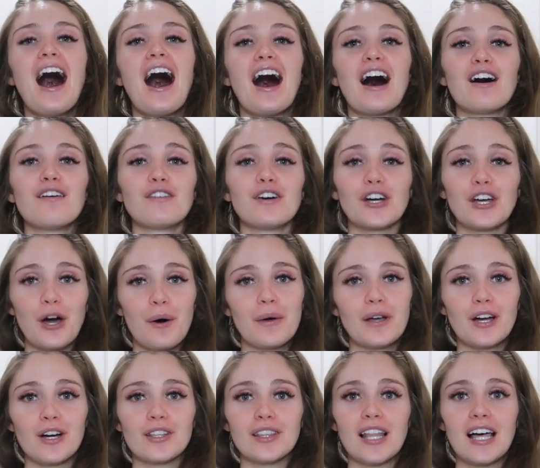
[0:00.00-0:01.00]
of
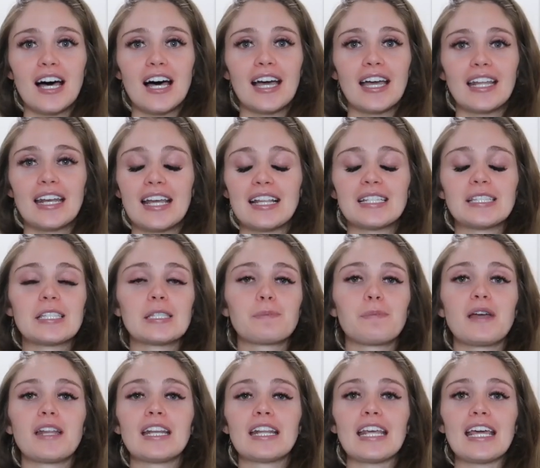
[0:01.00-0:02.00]
going online and
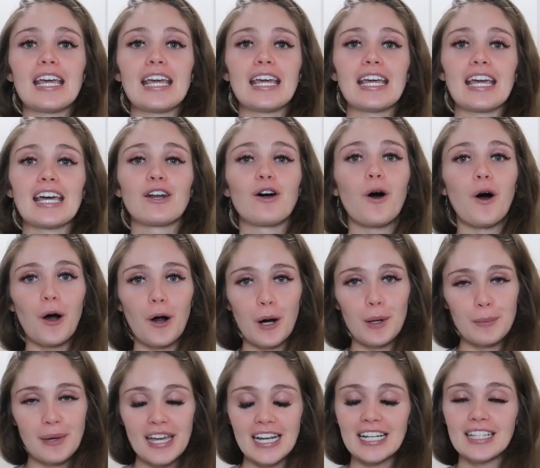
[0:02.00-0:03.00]
spending an
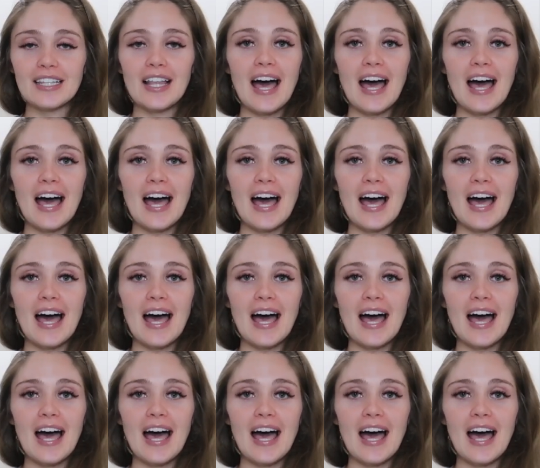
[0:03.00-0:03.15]
arm and a